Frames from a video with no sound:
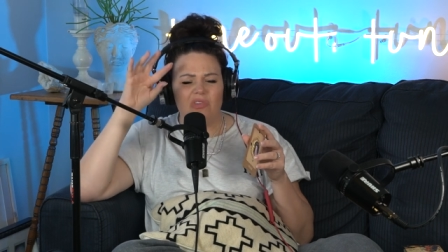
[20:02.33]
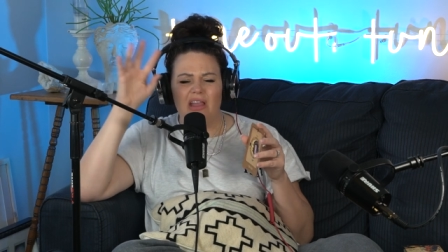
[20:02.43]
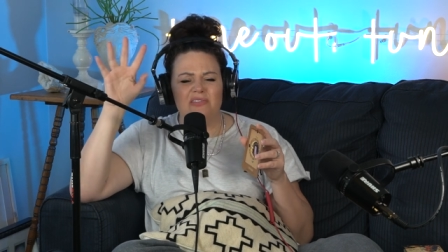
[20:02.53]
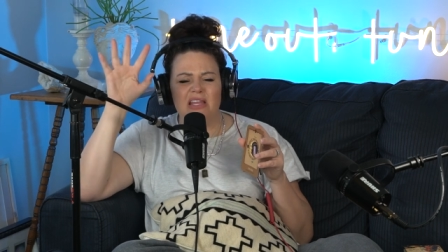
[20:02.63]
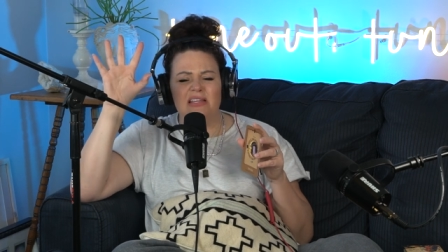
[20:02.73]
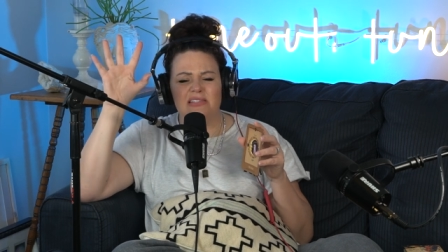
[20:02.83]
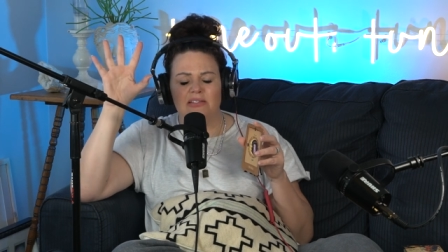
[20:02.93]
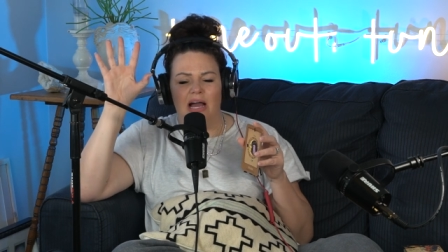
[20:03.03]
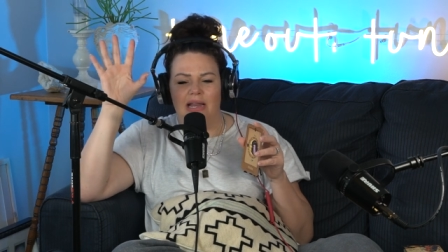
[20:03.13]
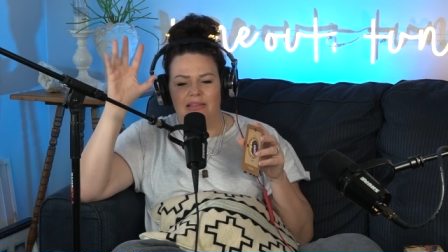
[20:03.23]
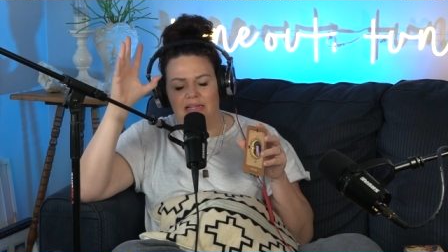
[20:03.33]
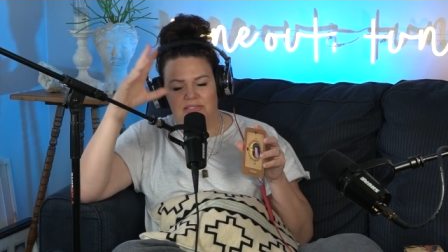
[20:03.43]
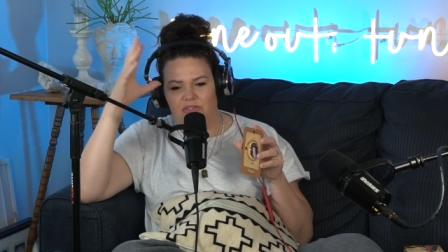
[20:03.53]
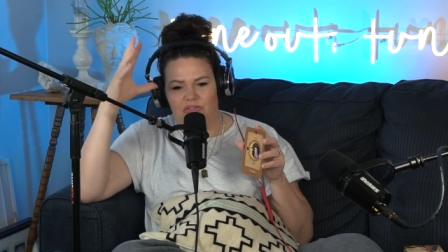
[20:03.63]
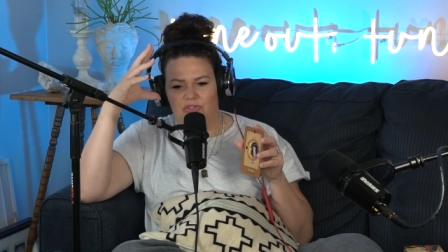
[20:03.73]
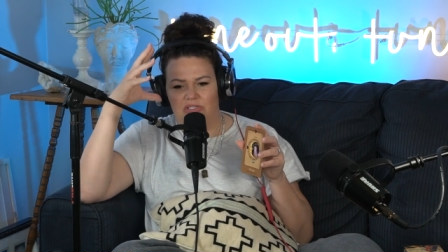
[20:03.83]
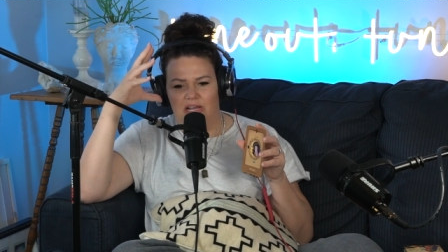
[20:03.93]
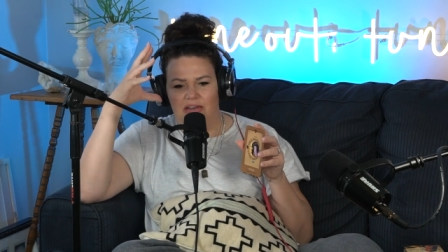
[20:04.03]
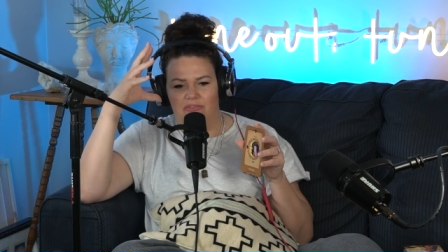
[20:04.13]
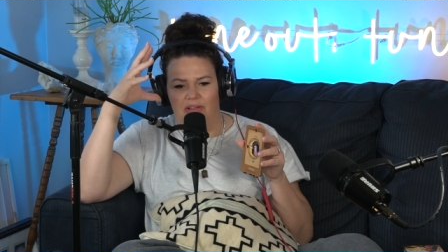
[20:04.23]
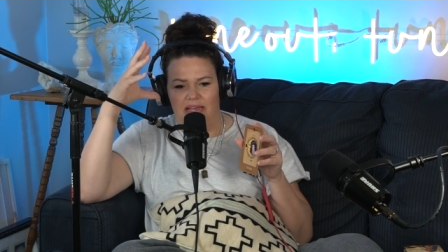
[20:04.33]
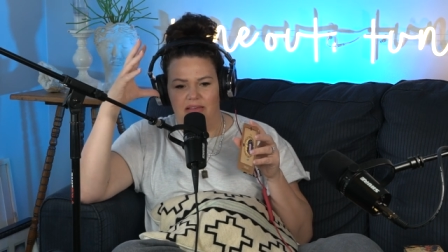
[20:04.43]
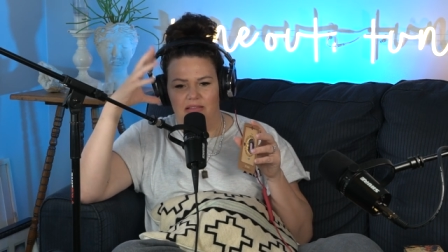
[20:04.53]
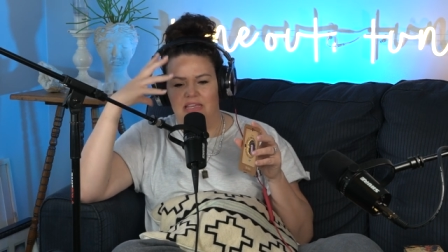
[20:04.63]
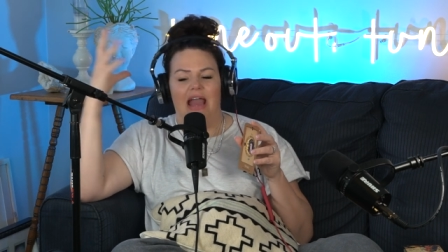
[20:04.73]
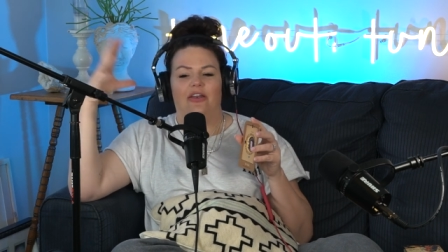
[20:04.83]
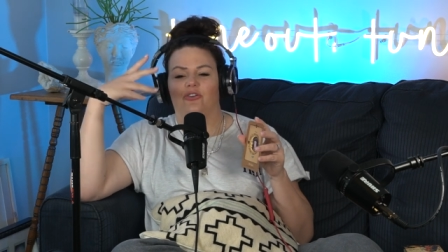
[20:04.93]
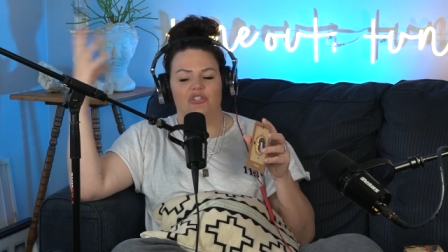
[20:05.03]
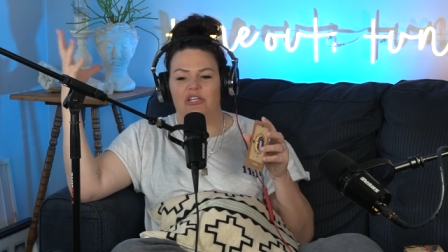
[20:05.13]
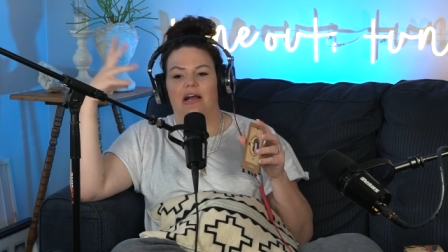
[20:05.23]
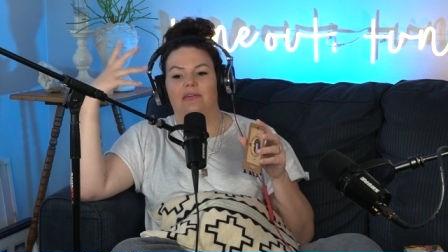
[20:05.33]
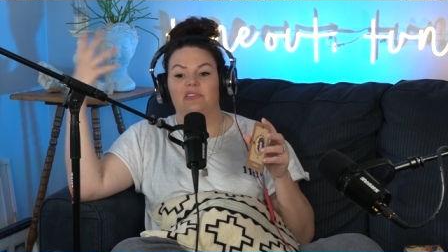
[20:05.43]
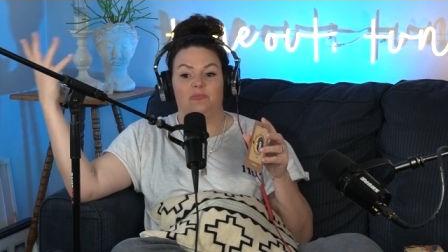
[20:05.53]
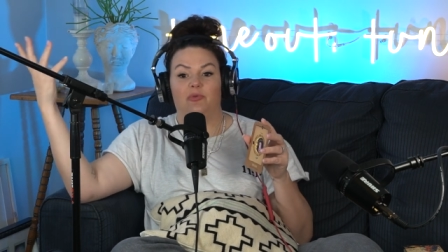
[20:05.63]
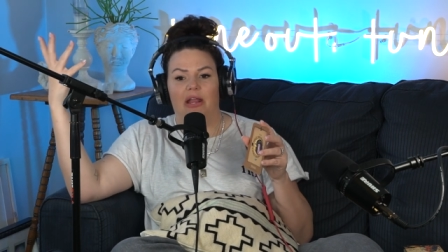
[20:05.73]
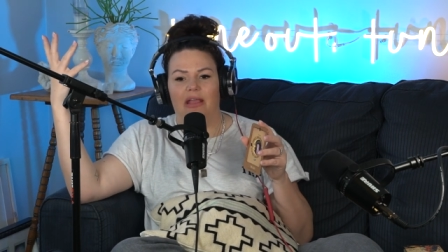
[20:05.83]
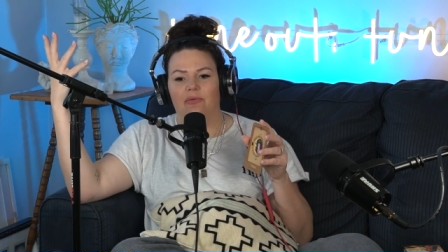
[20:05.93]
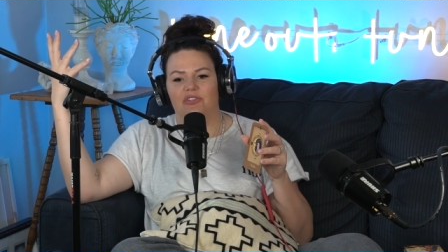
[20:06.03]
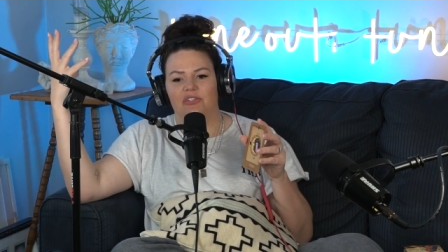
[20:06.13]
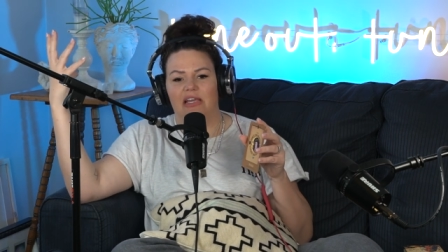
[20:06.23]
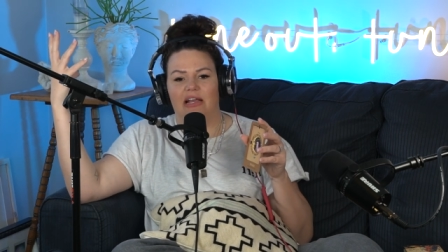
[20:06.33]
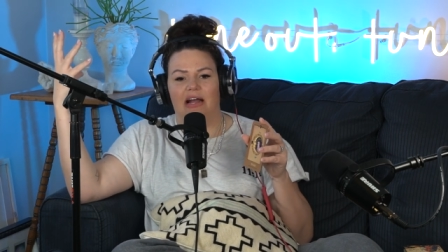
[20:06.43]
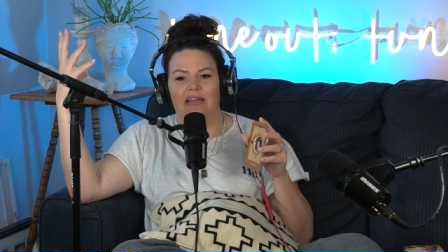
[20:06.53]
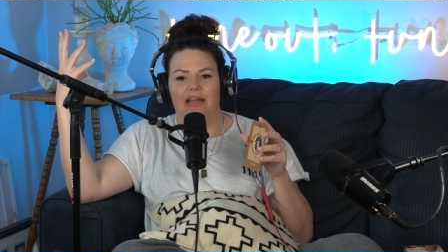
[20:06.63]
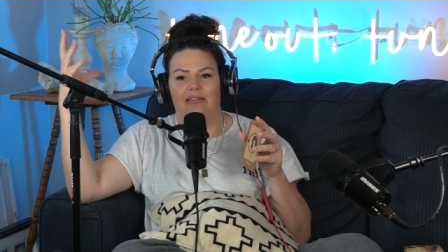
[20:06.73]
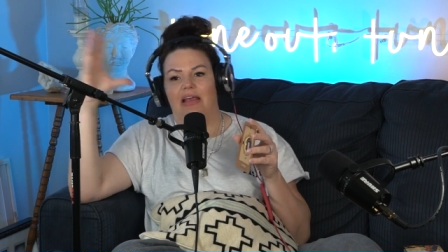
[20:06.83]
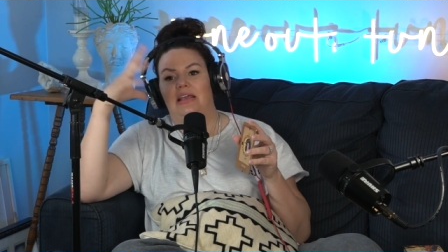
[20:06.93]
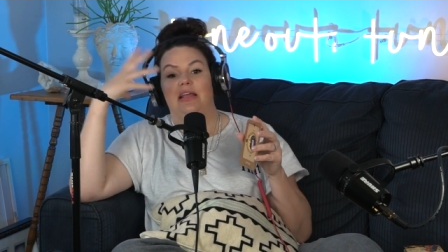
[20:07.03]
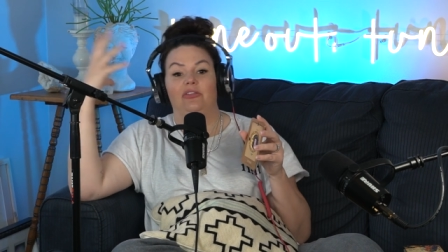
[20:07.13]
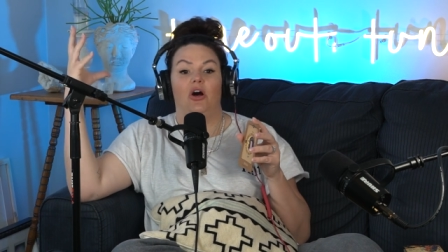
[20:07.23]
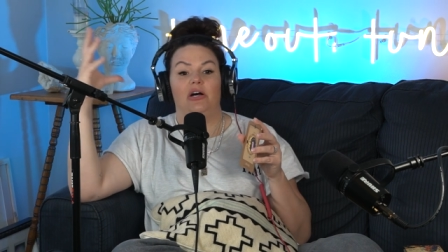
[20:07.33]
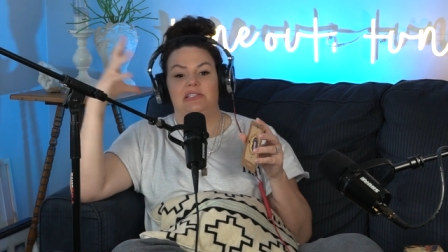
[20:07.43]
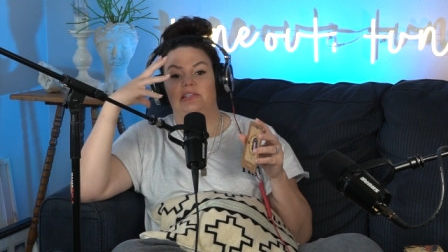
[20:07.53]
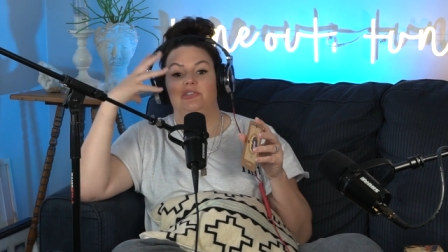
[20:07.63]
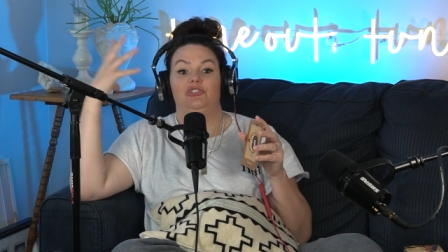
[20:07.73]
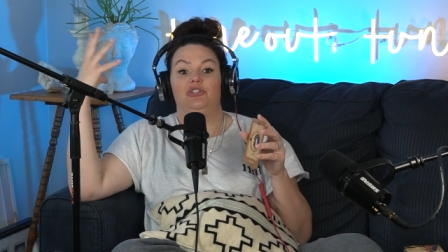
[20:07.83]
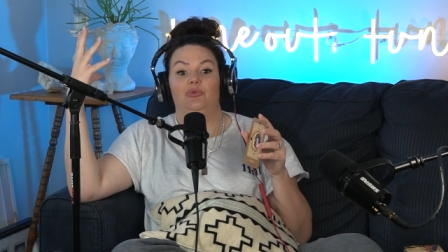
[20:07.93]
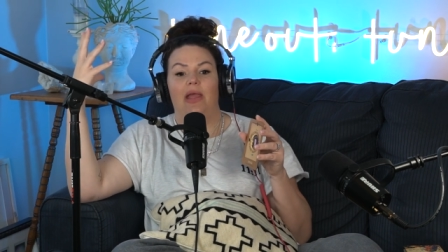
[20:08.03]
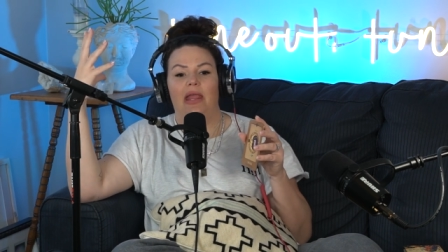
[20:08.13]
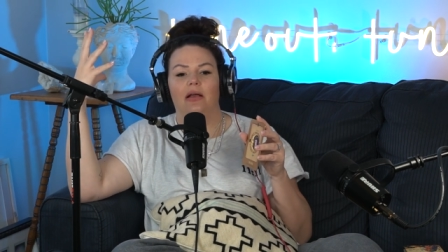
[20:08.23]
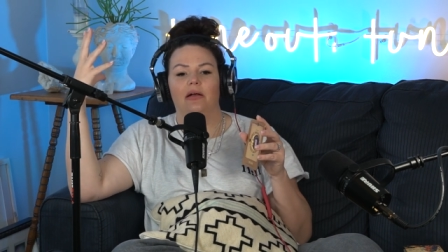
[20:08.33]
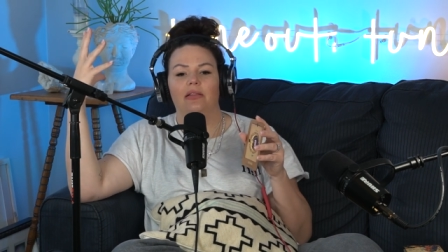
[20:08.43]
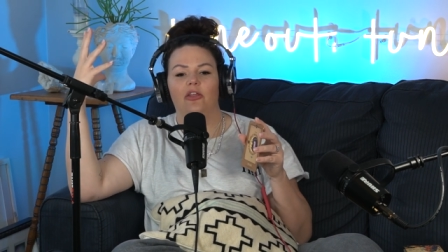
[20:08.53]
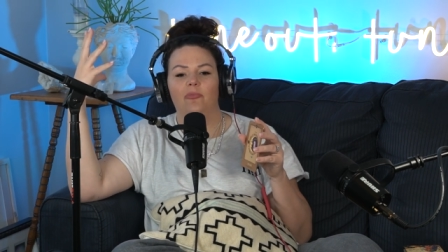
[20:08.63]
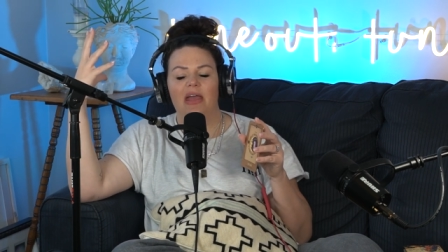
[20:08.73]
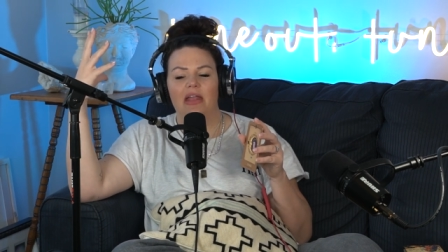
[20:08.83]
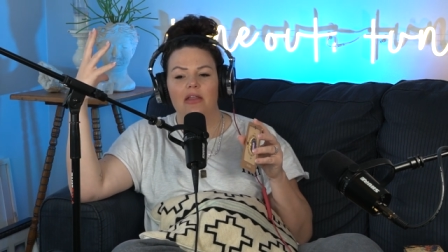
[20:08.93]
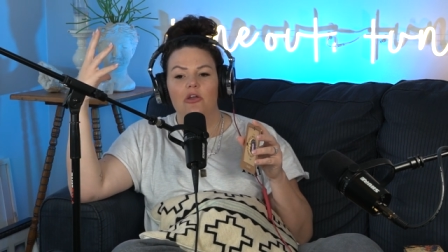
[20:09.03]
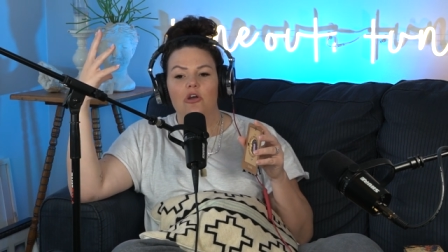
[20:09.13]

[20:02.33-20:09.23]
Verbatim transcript: I've said this a lot, and that's also just kind of like the energy of spring, which is like kind of that like get lost in the doing a little bit.